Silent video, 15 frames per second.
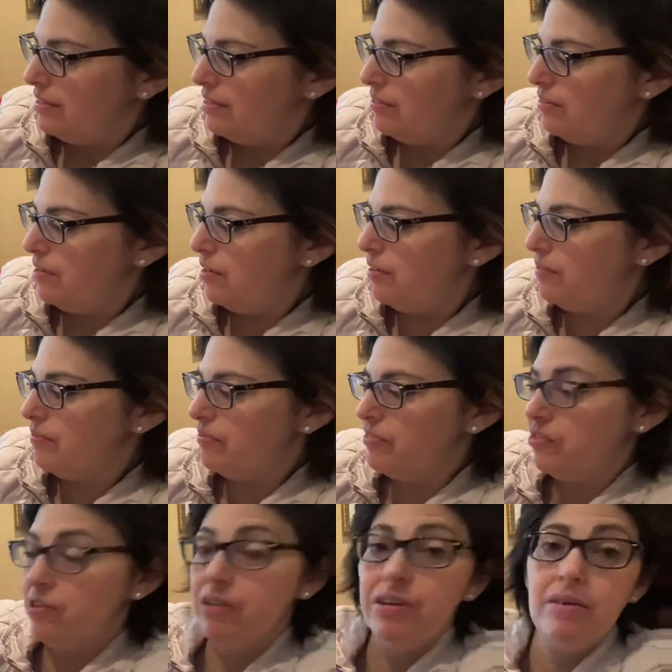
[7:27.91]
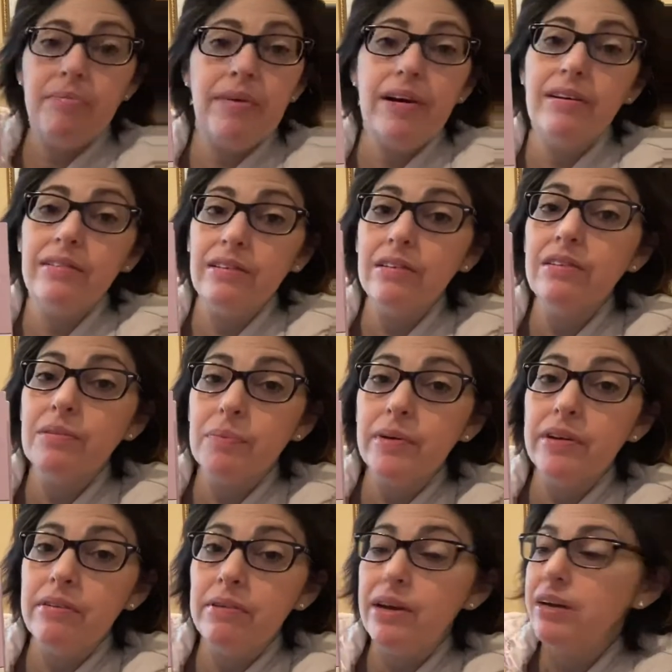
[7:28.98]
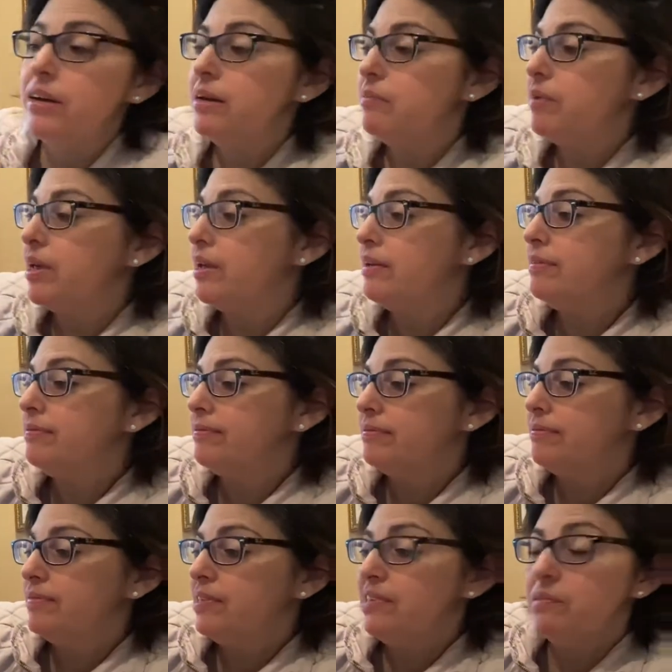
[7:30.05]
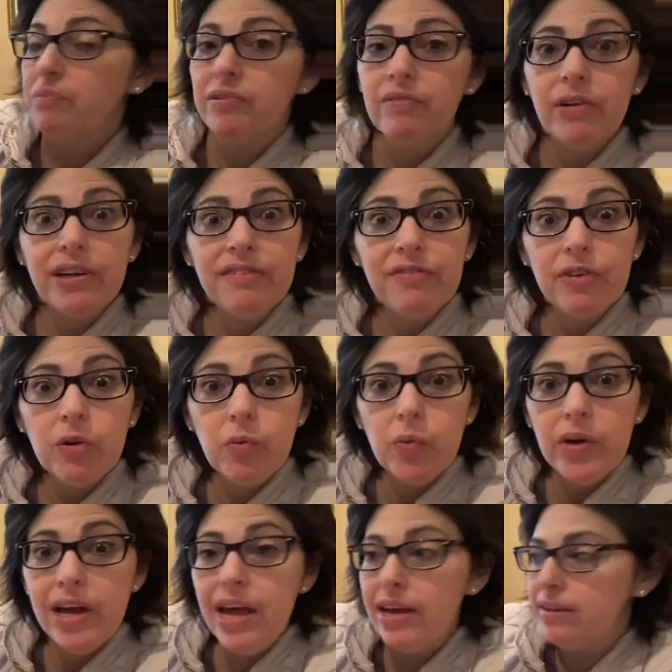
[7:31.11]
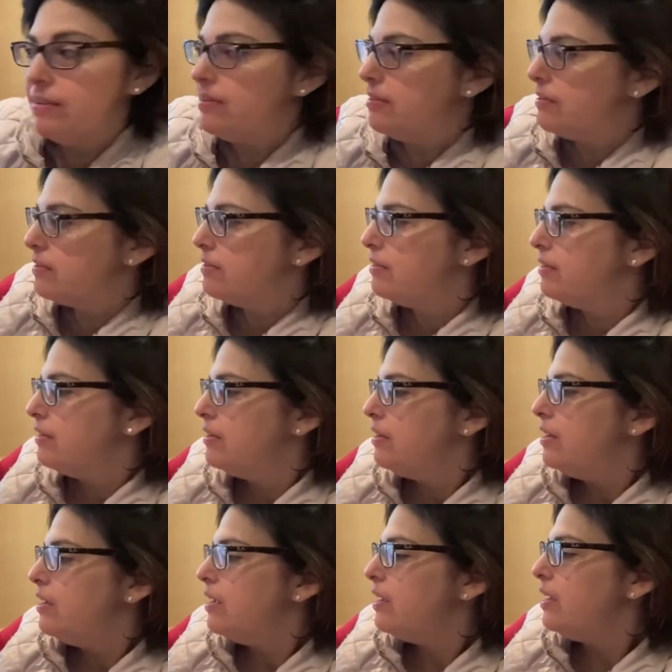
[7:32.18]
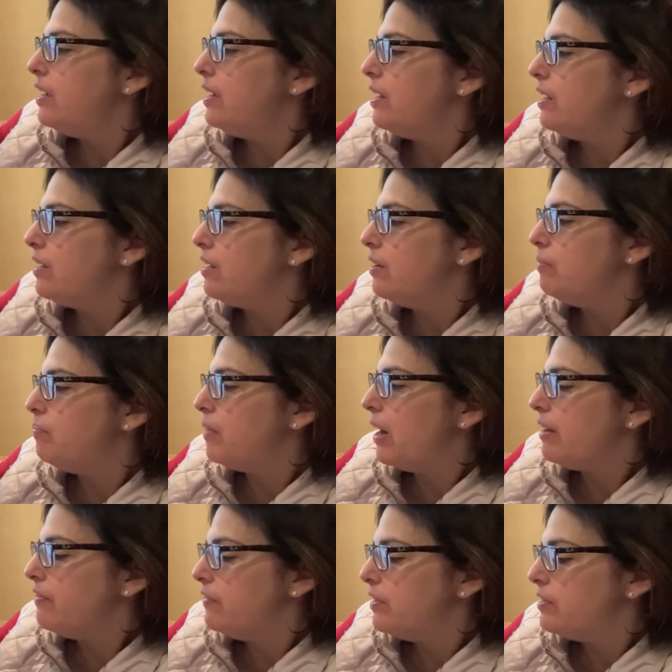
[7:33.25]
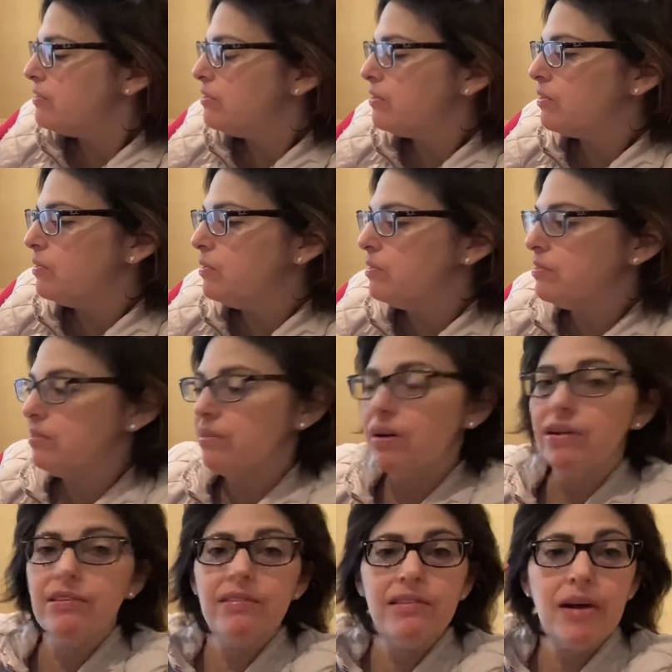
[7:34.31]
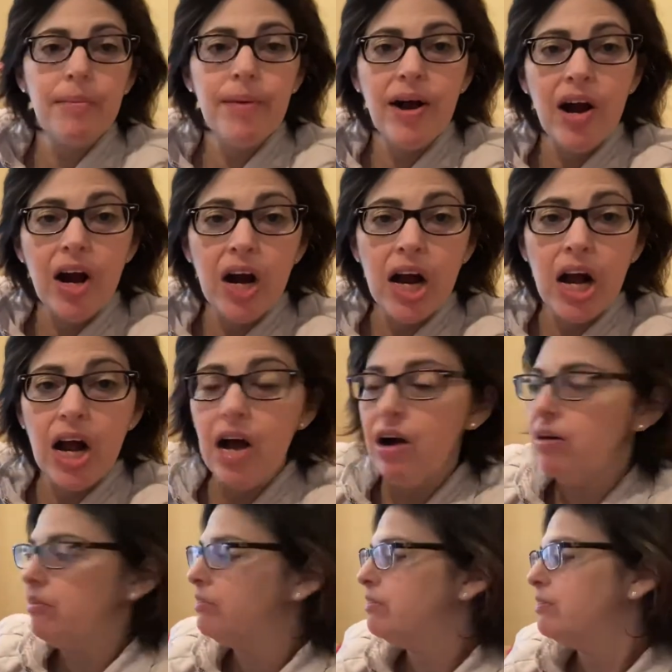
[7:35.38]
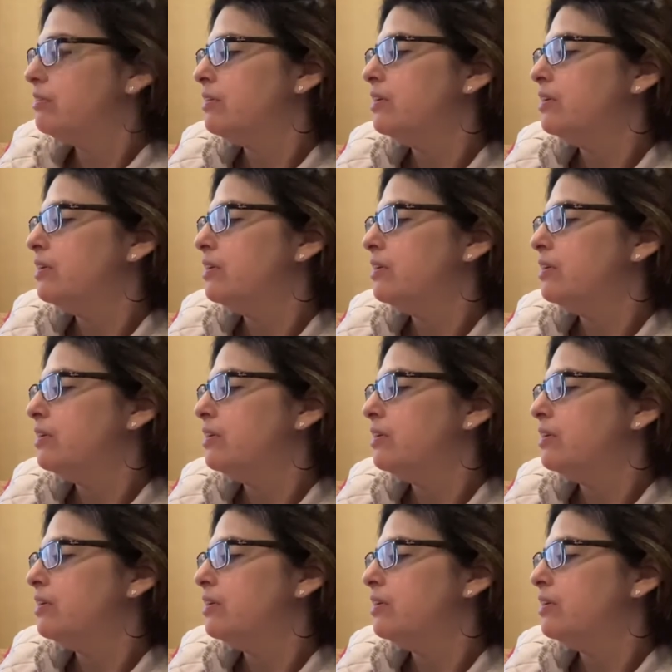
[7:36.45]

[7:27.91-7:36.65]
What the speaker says: Well, Charlie Brown looks pretty ready to me. He's been ready for weeks. Eat a good breakfast. School starts tomorrow.